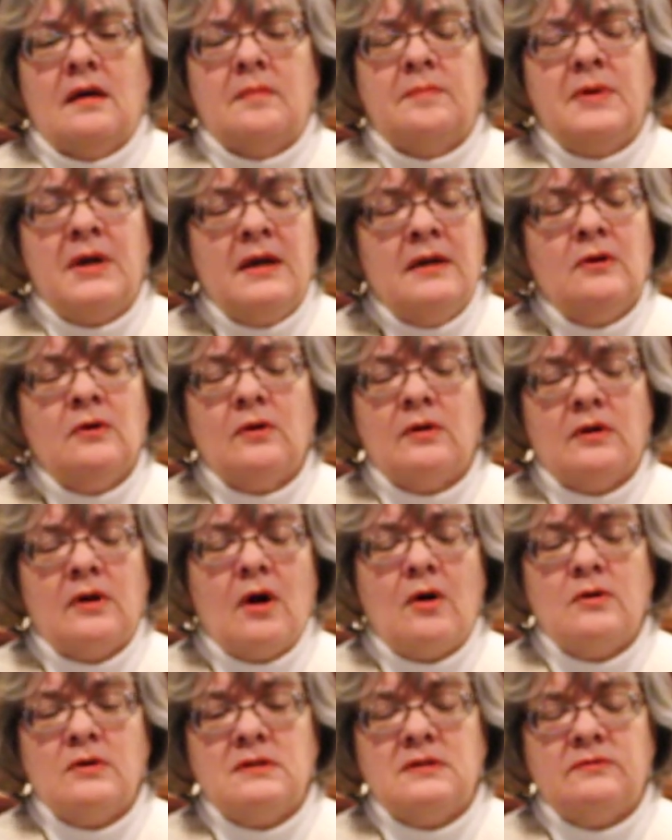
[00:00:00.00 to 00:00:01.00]
Peter
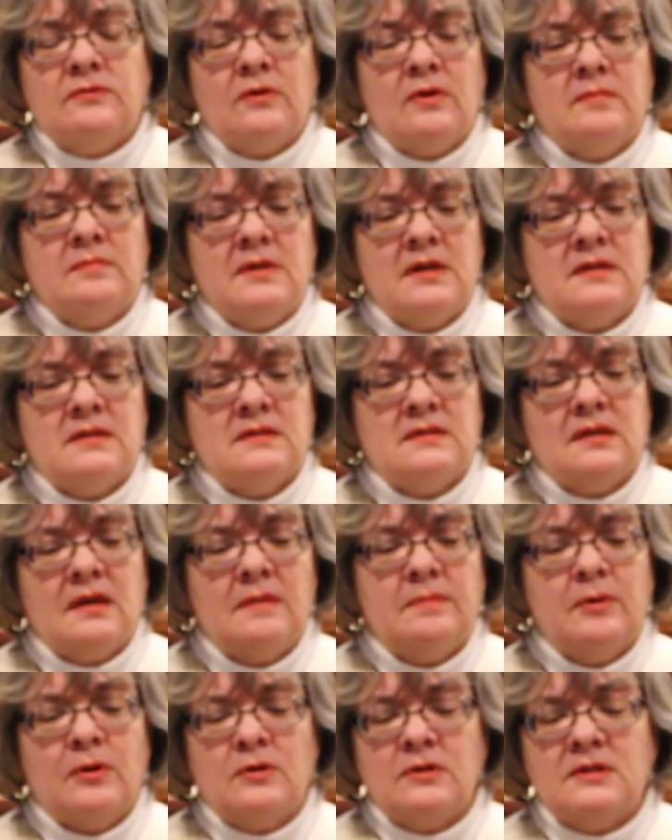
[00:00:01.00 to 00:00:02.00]
goes from this
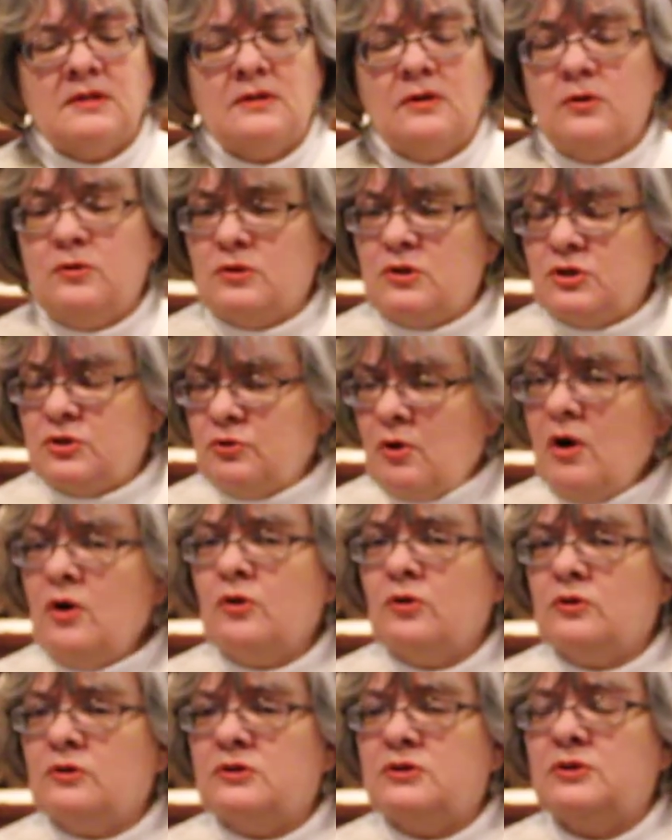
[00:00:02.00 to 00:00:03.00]
person who
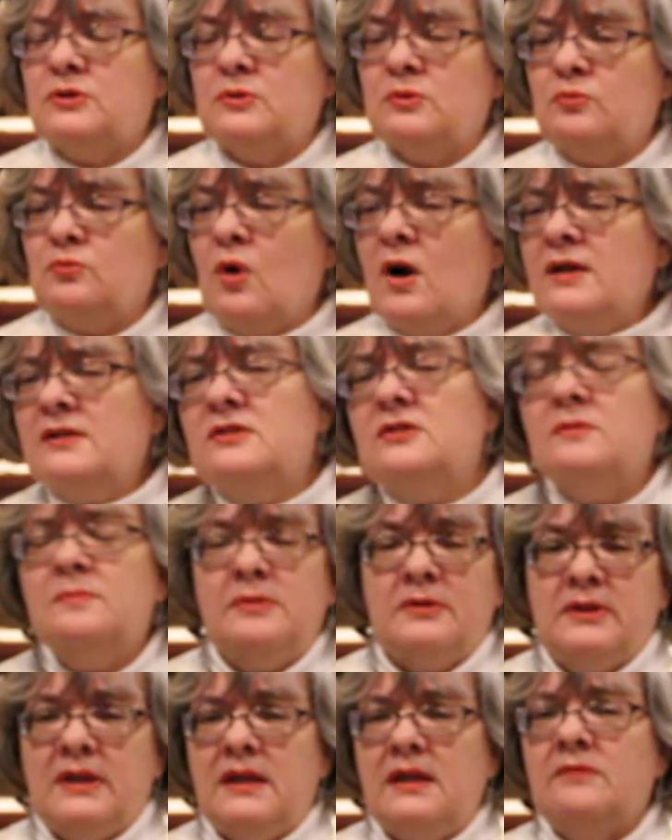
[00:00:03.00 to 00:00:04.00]
struggled to want to
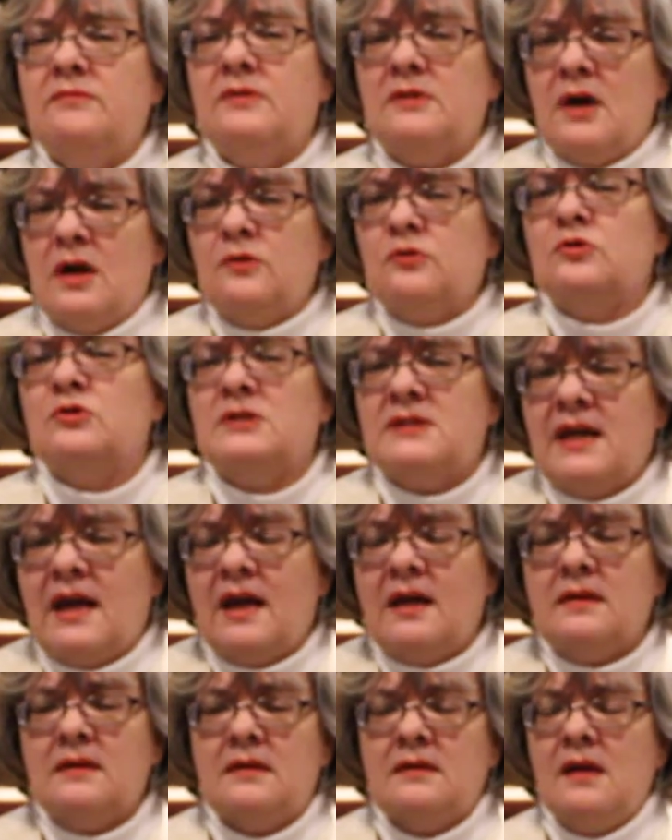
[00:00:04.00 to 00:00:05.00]
believe and
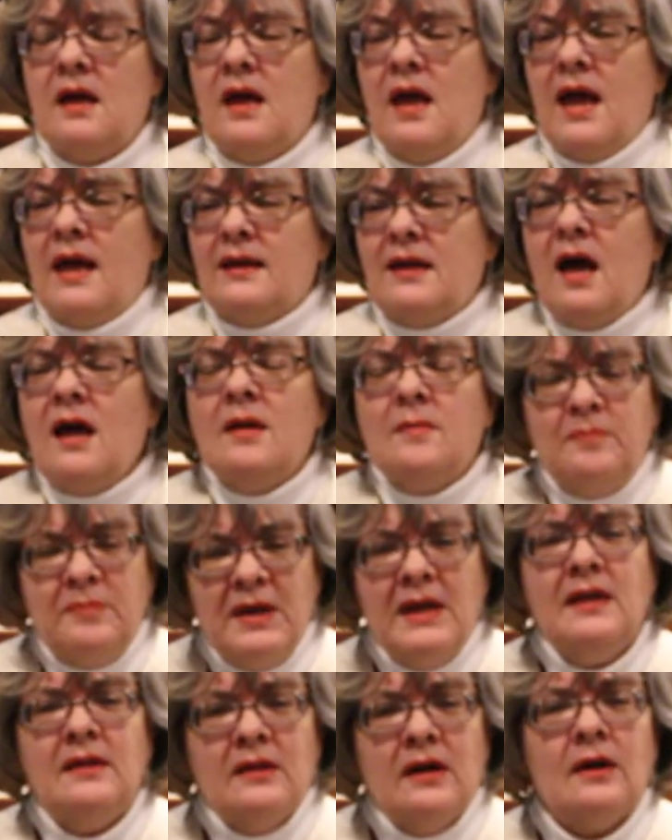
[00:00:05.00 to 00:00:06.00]
understand and, and kind of
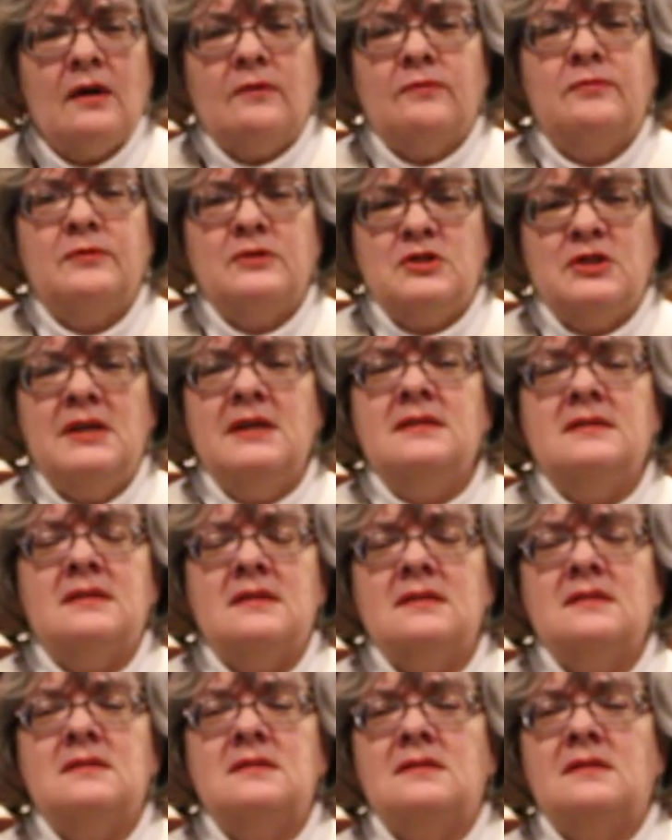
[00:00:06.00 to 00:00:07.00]
be there for
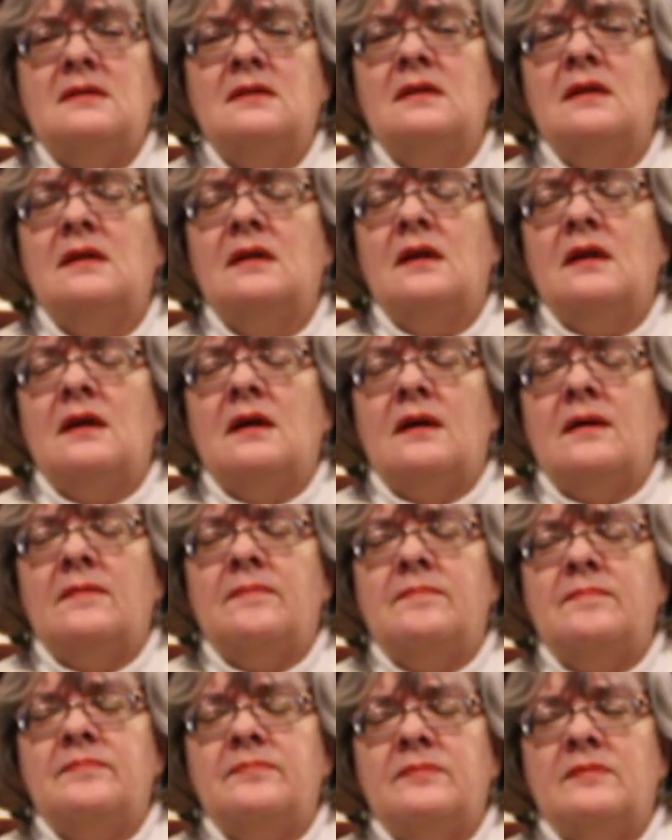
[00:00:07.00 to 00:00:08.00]
Jesus
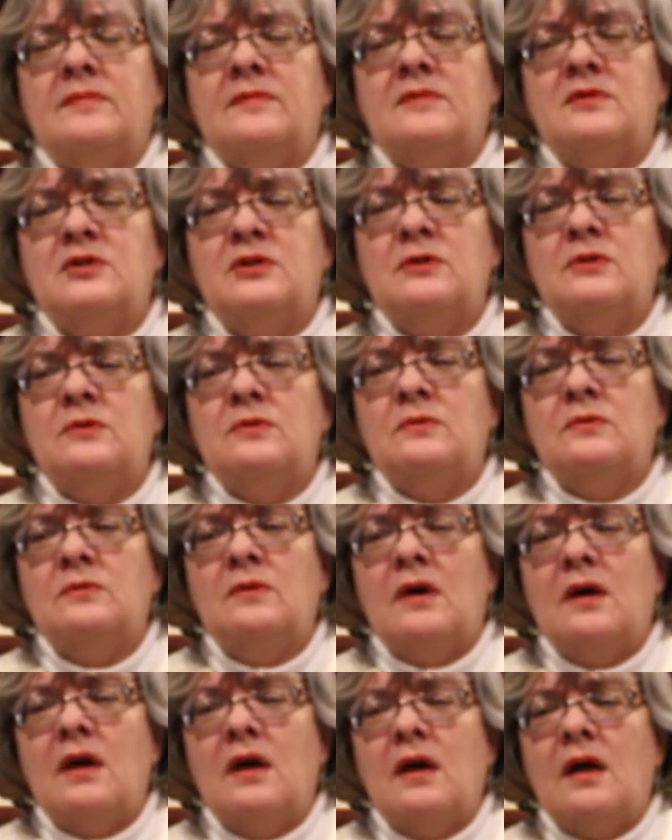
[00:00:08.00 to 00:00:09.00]

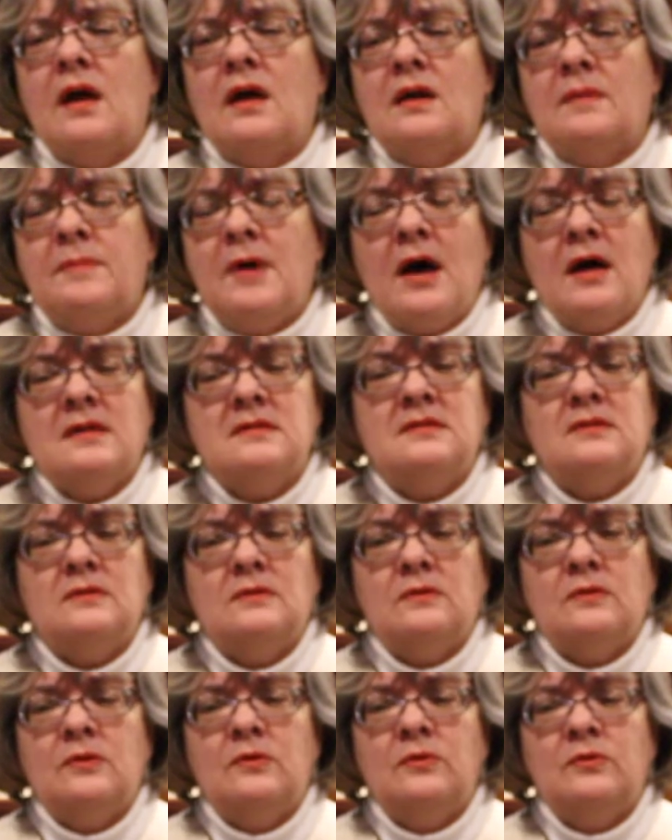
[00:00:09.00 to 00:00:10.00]
to an
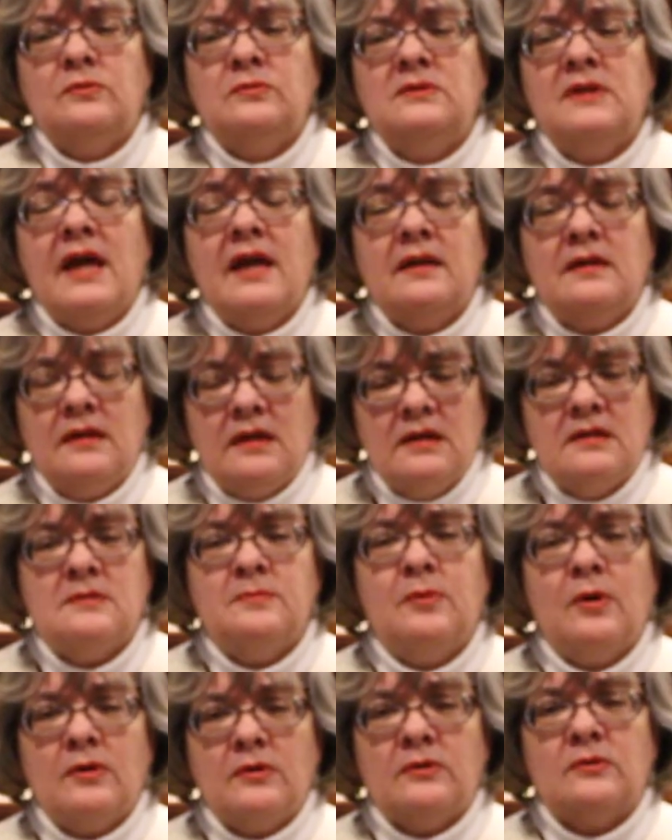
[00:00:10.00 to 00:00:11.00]
apostle who led his
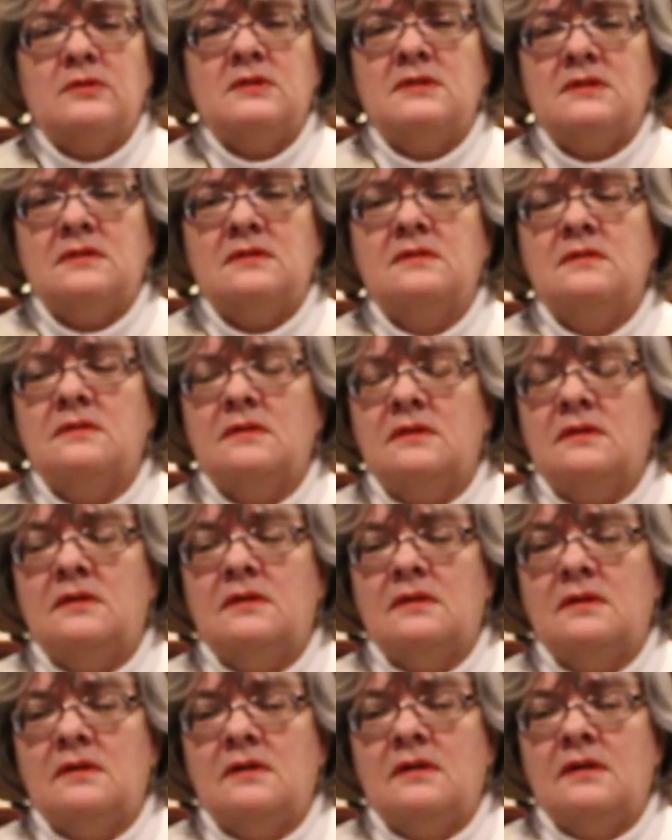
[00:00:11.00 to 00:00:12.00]
brothers
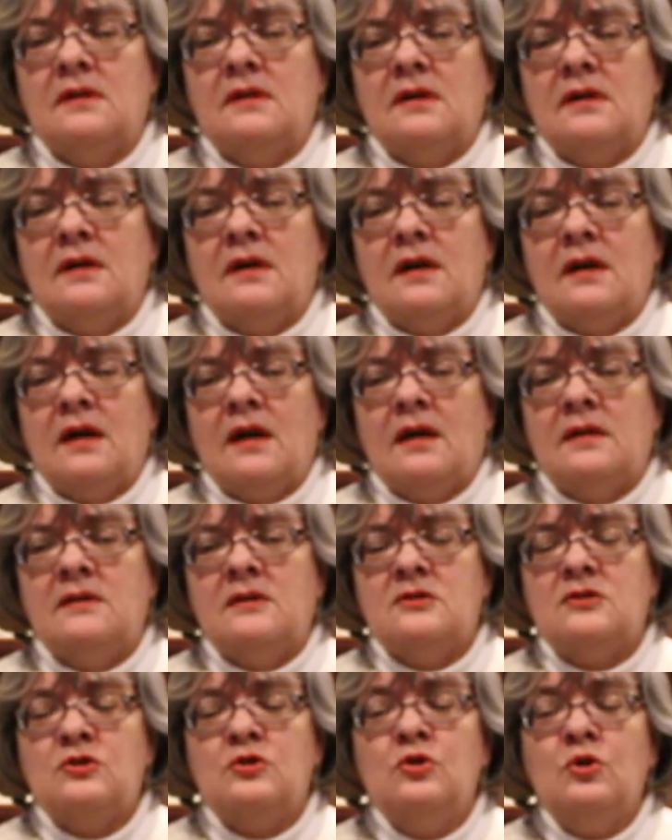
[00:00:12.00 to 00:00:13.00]
in
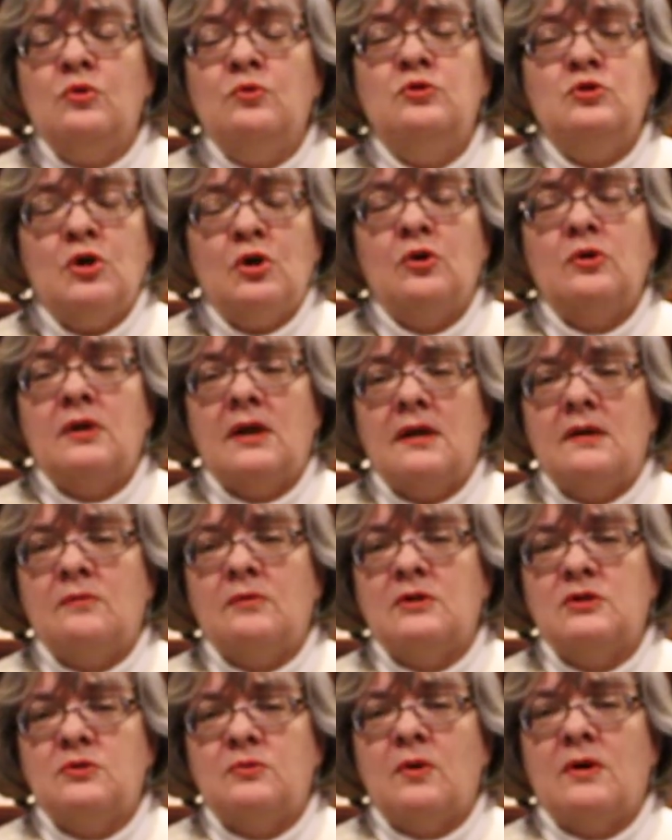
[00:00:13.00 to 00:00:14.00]
this new journey,
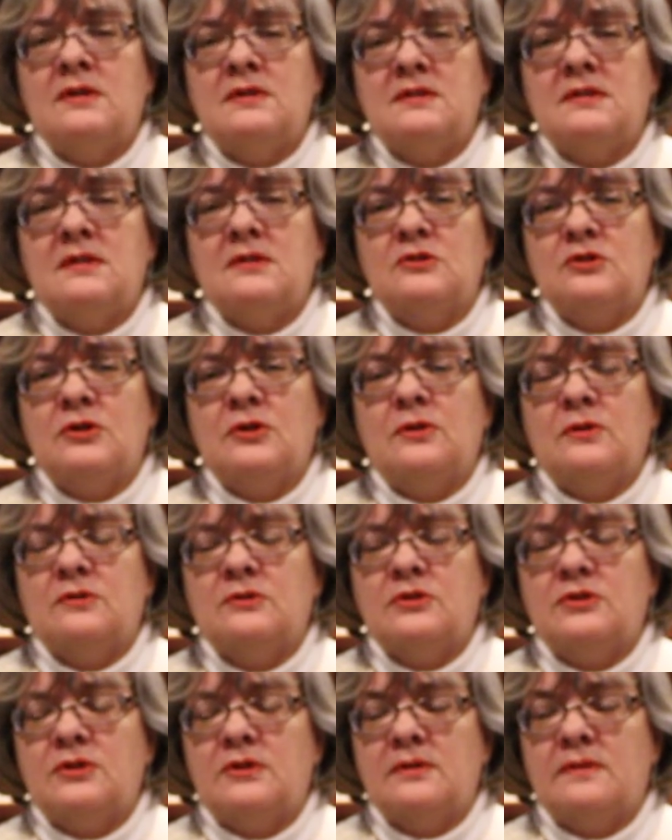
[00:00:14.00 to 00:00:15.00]
which was the
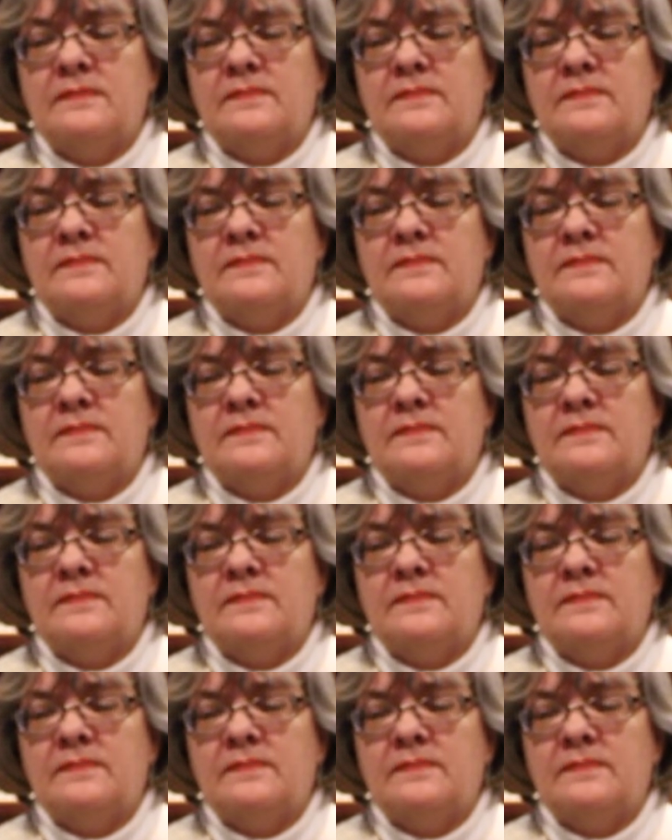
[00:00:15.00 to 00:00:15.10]
church.